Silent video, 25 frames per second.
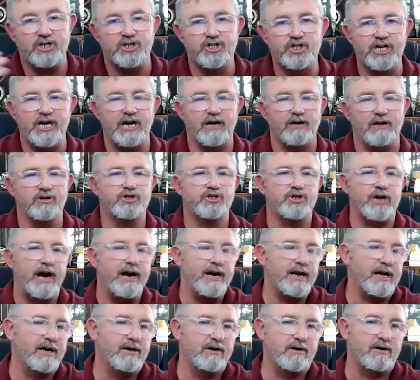is GL
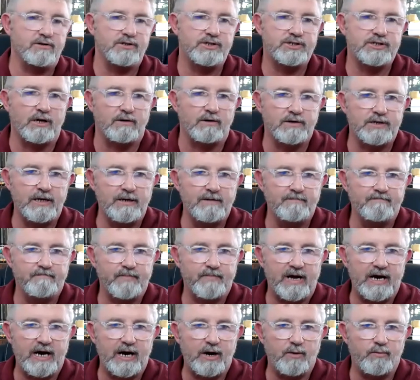Training and Consulting.
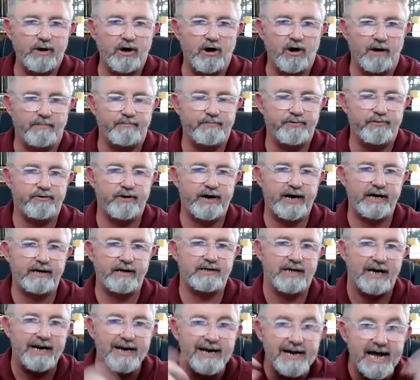Uh, we
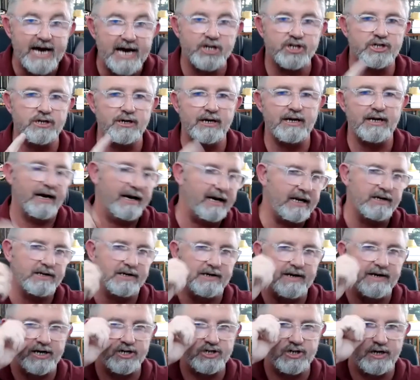operate nationally and
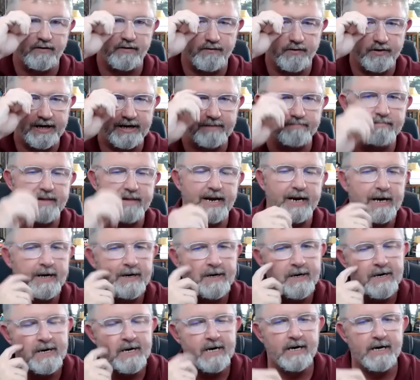internationally, for that matter.